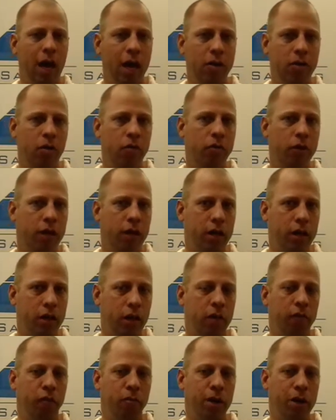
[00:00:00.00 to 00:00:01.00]
And though
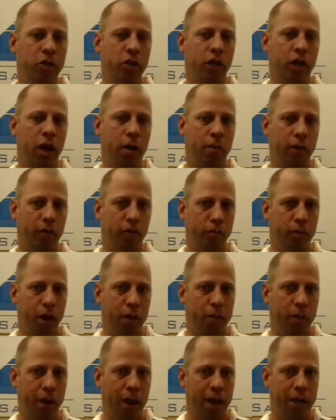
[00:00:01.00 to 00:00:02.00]
the information coming from
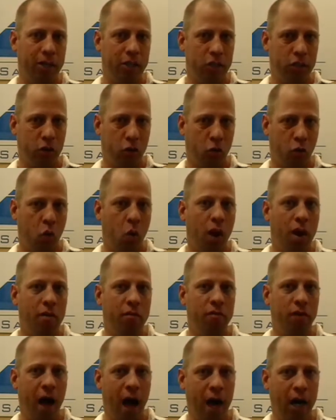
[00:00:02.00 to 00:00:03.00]
APIs is
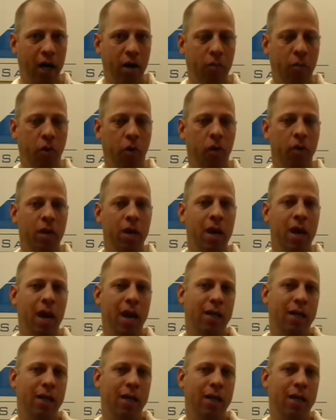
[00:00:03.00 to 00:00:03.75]
quite valuable,